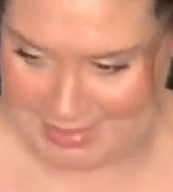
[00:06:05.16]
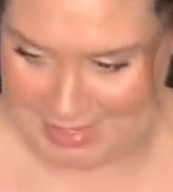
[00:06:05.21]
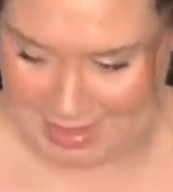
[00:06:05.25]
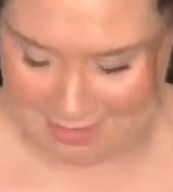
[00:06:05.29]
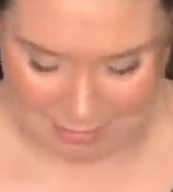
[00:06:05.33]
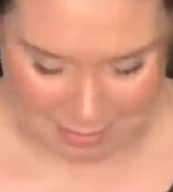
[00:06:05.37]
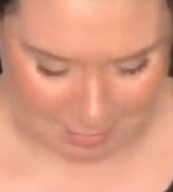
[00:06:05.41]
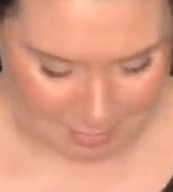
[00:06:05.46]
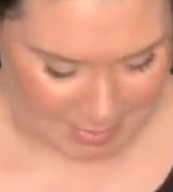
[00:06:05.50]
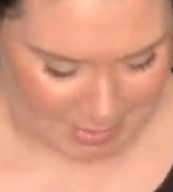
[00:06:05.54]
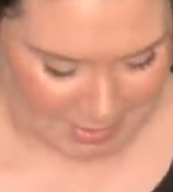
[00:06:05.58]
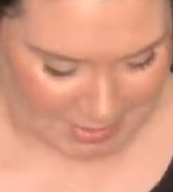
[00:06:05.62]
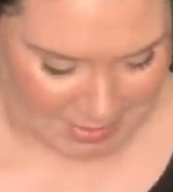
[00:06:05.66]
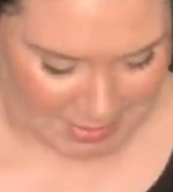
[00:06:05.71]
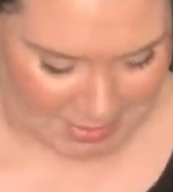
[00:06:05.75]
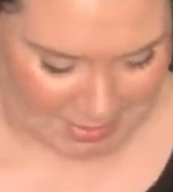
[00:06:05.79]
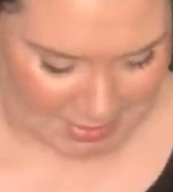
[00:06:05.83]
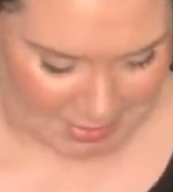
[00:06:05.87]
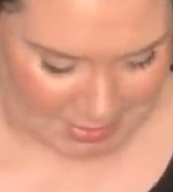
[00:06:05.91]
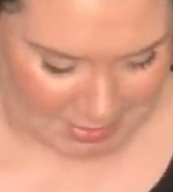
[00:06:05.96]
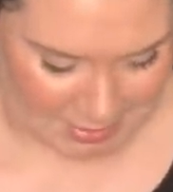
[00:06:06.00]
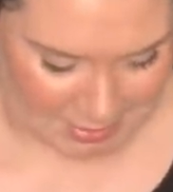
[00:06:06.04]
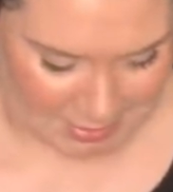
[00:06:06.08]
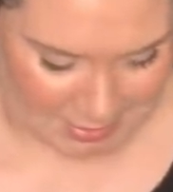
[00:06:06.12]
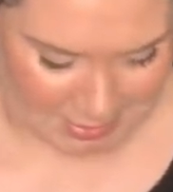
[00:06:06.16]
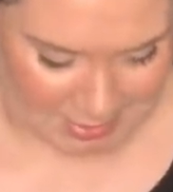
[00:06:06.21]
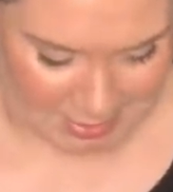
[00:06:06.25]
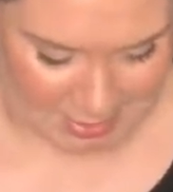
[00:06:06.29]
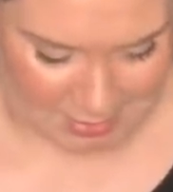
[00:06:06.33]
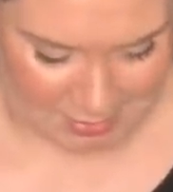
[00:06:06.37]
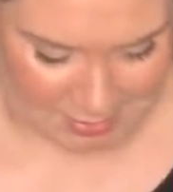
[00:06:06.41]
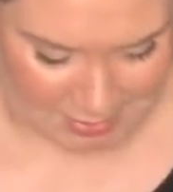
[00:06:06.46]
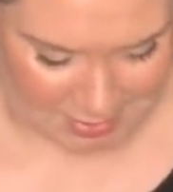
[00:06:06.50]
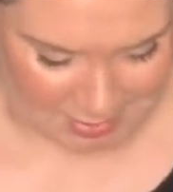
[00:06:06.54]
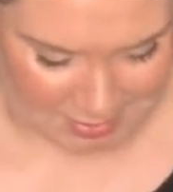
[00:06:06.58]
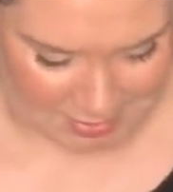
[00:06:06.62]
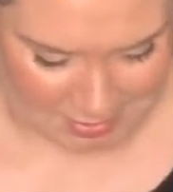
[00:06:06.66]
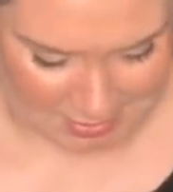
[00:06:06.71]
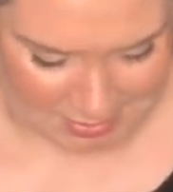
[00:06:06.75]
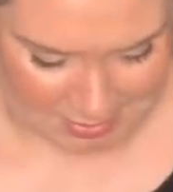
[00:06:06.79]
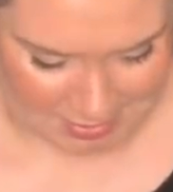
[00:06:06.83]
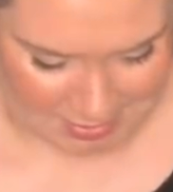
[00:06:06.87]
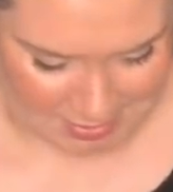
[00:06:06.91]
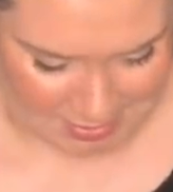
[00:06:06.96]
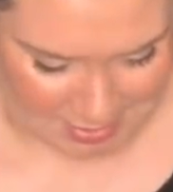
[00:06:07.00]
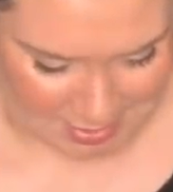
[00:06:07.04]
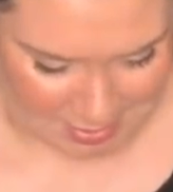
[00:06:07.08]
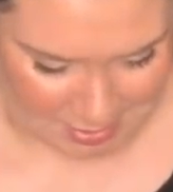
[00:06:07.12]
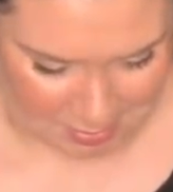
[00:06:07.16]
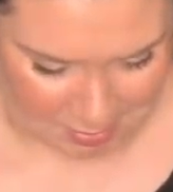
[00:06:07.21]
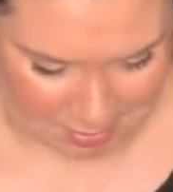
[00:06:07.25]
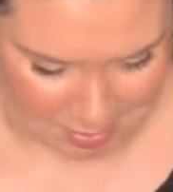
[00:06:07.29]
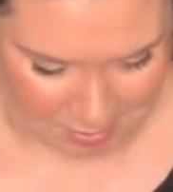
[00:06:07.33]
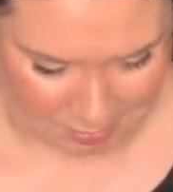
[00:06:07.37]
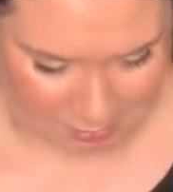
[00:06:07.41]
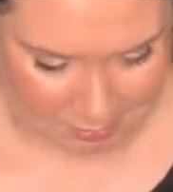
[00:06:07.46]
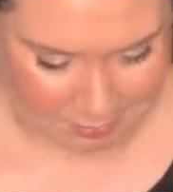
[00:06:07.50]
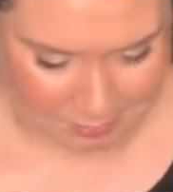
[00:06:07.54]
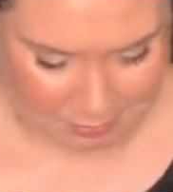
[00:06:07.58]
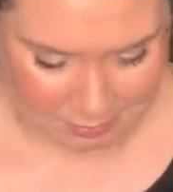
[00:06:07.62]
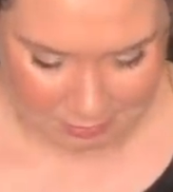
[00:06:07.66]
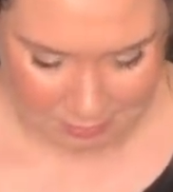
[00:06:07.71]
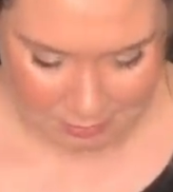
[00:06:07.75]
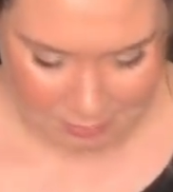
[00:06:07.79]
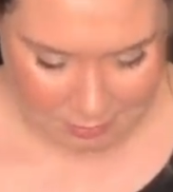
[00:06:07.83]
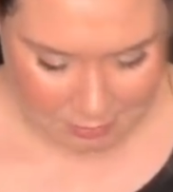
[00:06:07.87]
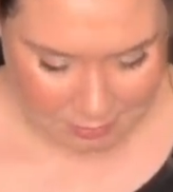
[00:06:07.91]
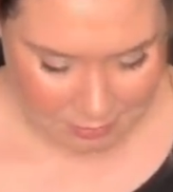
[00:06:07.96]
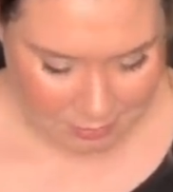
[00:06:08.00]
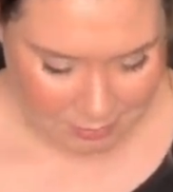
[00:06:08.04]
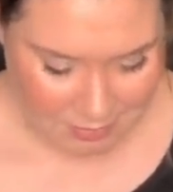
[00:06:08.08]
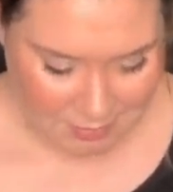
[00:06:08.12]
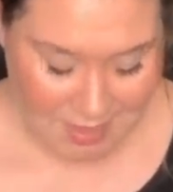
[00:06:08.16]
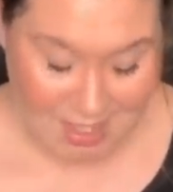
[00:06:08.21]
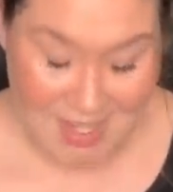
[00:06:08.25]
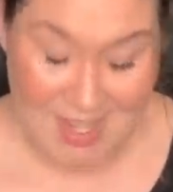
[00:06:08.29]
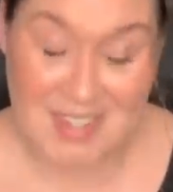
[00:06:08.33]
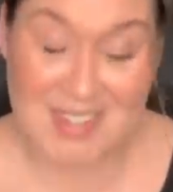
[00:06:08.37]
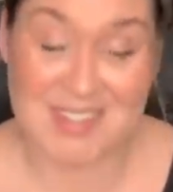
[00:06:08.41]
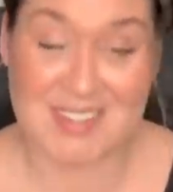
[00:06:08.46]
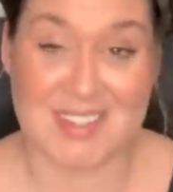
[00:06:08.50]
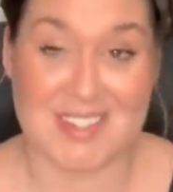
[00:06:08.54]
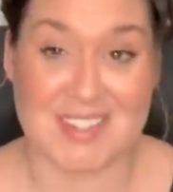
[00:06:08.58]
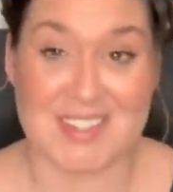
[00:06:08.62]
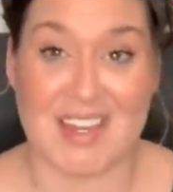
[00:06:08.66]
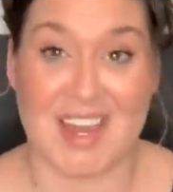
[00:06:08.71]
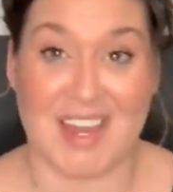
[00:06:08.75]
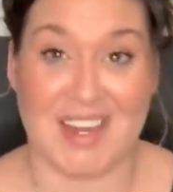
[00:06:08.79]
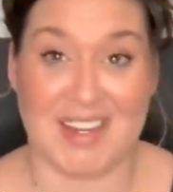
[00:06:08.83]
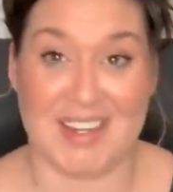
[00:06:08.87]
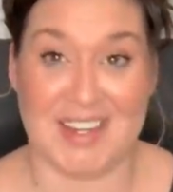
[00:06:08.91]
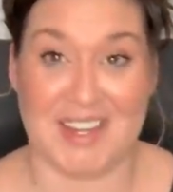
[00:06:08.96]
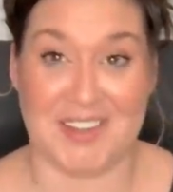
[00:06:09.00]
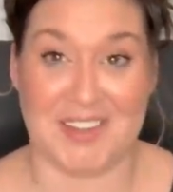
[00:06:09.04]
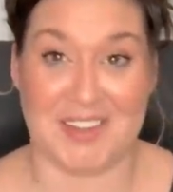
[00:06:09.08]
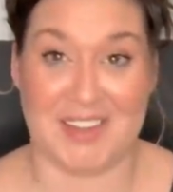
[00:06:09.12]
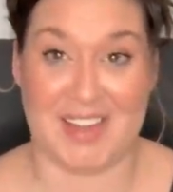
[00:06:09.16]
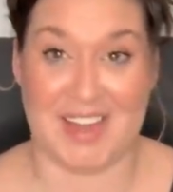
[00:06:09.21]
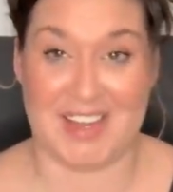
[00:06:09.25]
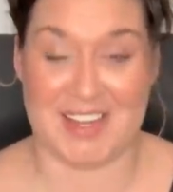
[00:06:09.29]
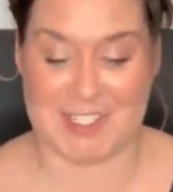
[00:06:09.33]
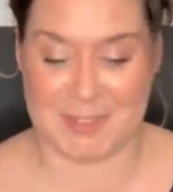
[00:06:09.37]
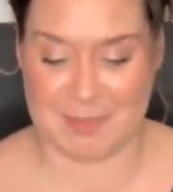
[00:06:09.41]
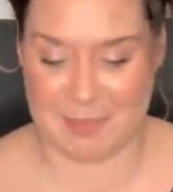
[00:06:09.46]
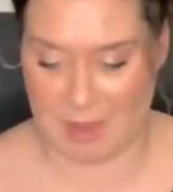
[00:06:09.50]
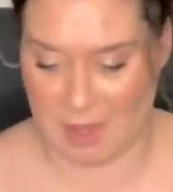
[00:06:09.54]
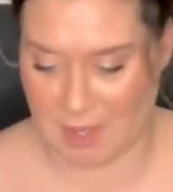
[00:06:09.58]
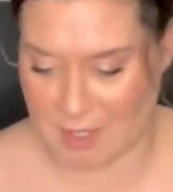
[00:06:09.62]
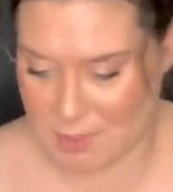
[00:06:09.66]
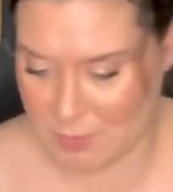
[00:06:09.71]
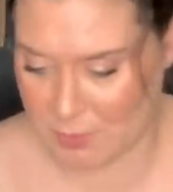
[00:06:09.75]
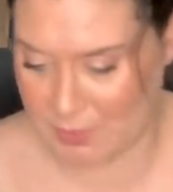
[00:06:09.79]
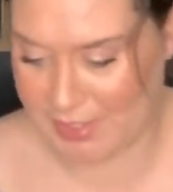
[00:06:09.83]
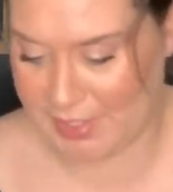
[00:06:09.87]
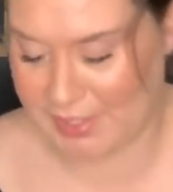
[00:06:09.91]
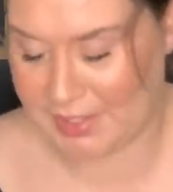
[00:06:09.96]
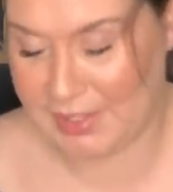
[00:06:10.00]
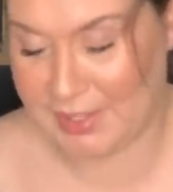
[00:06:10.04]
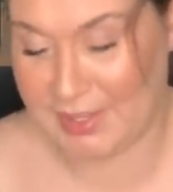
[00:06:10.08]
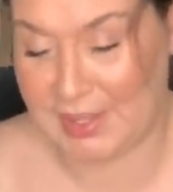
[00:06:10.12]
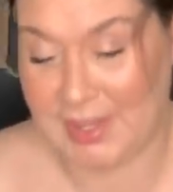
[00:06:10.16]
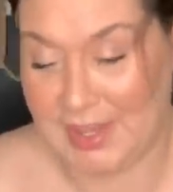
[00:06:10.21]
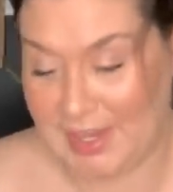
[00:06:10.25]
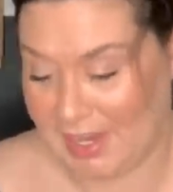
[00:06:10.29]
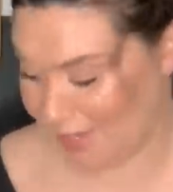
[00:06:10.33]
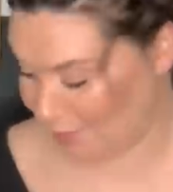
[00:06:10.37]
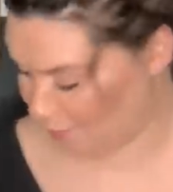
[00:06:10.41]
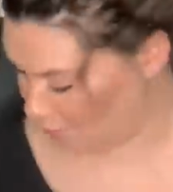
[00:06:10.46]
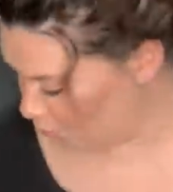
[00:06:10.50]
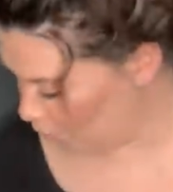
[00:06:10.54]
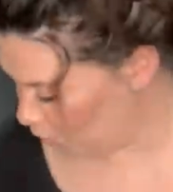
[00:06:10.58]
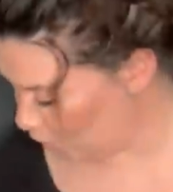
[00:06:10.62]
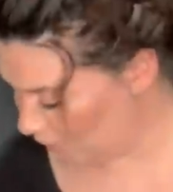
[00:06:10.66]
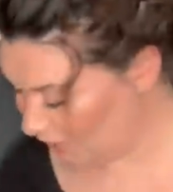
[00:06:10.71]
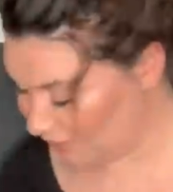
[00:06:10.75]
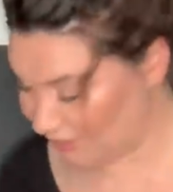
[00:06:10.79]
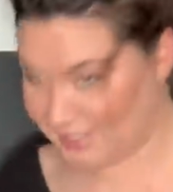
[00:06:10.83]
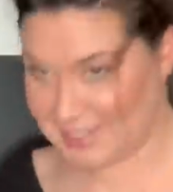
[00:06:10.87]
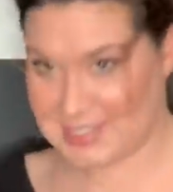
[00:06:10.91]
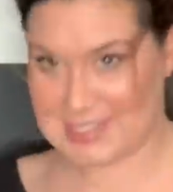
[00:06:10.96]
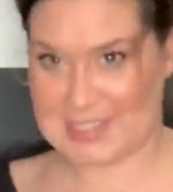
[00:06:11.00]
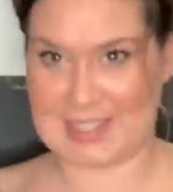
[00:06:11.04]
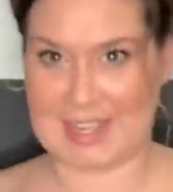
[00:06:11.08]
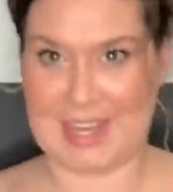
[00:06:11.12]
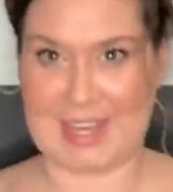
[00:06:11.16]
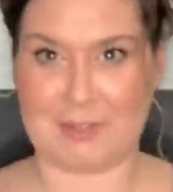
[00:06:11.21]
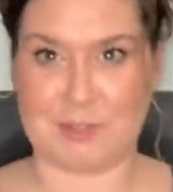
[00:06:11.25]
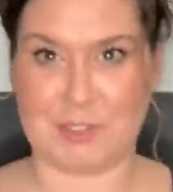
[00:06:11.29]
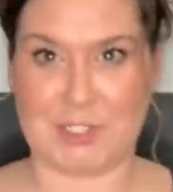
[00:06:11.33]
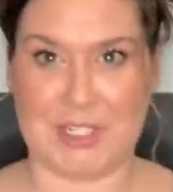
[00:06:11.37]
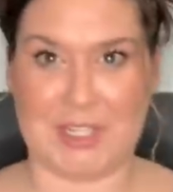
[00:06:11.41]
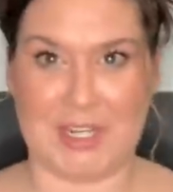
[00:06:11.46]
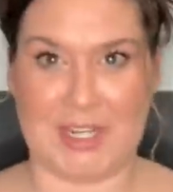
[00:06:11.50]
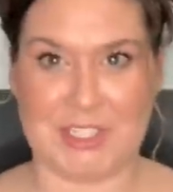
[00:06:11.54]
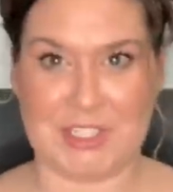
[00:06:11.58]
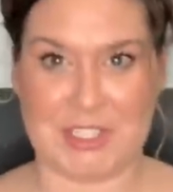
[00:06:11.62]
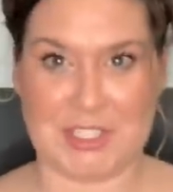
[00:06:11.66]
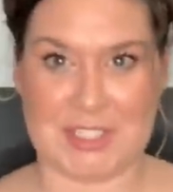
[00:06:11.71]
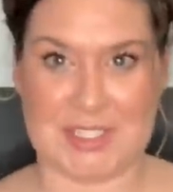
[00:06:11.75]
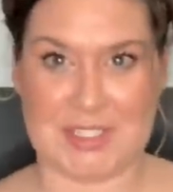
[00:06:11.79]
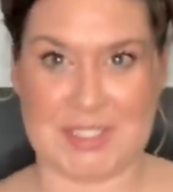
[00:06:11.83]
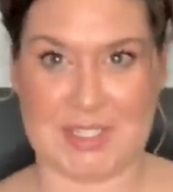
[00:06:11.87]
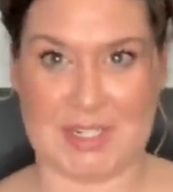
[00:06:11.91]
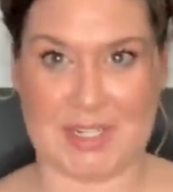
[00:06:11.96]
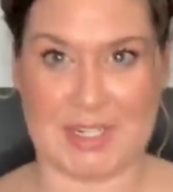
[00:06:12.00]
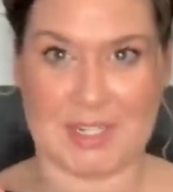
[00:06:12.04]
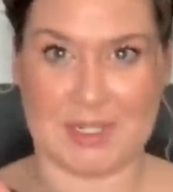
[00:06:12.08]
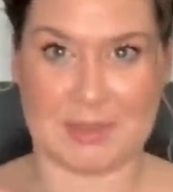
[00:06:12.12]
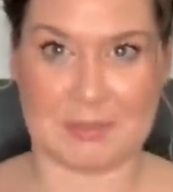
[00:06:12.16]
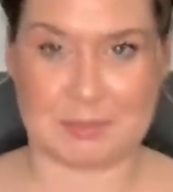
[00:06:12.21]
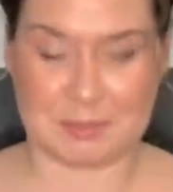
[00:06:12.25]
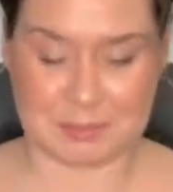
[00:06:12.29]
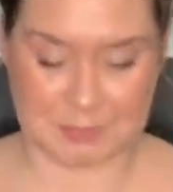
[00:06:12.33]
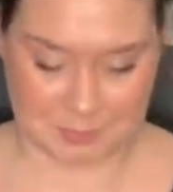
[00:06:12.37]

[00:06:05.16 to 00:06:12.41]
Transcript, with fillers: seven pieces in or so and it's terrible? It's this guy now the last box went. I'm really slouching. I should sit up.